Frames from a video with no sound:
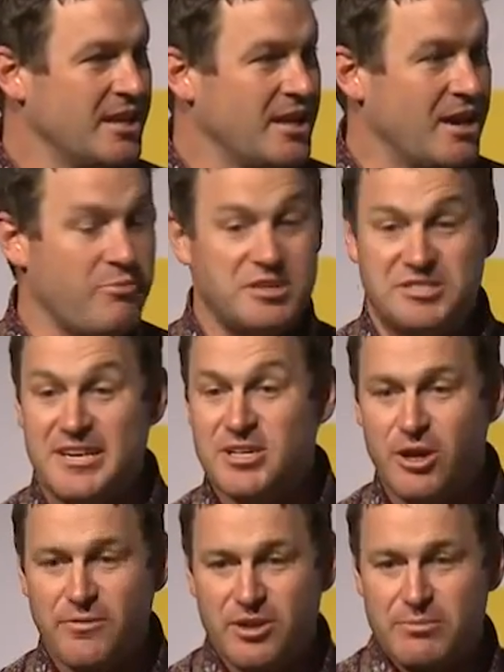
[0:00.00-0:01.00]
And we sent it
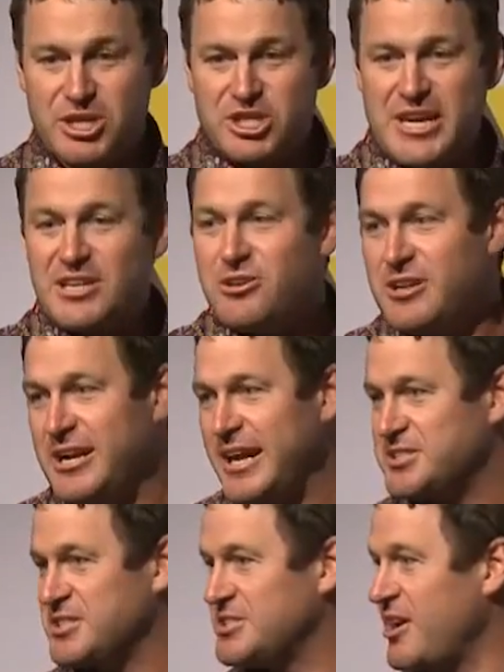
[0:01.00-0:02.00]
off on a machine learning
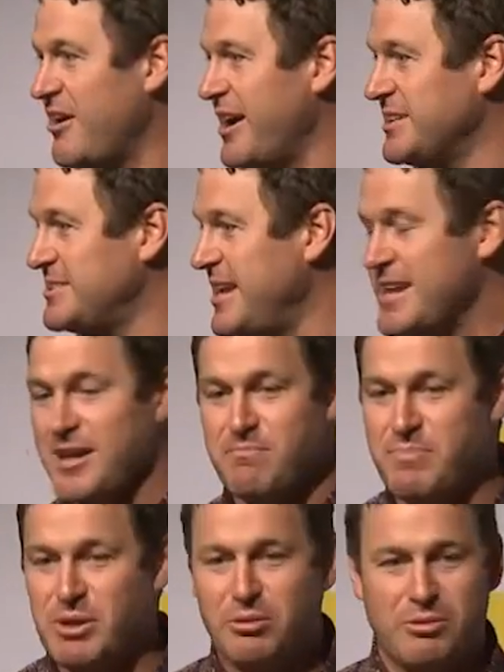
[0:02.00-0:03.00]
exercise and it
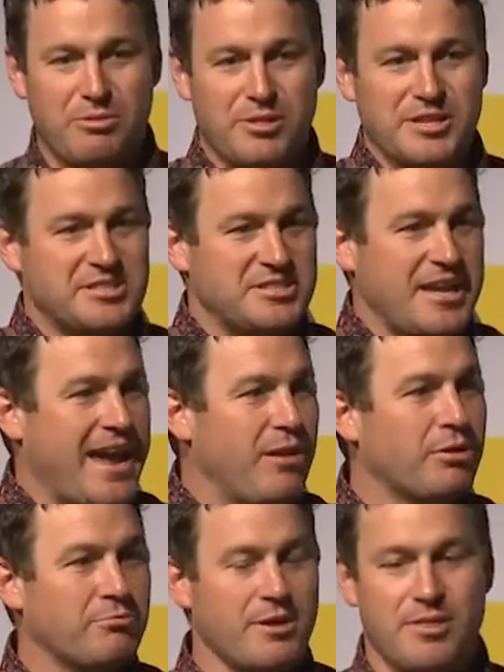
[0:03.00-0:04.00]
built this
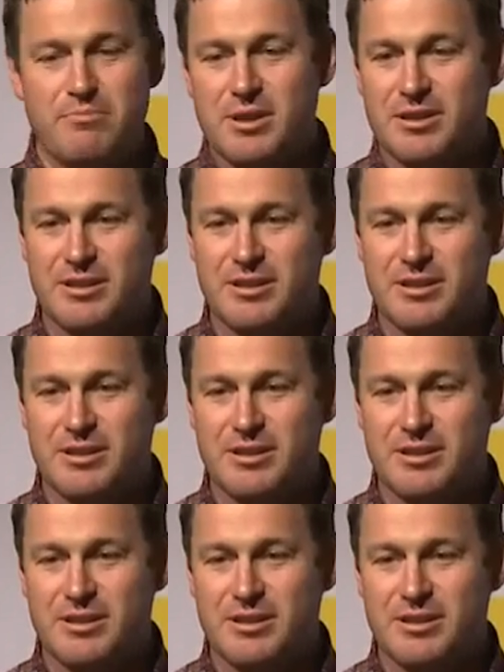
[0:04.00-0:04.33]
algorithm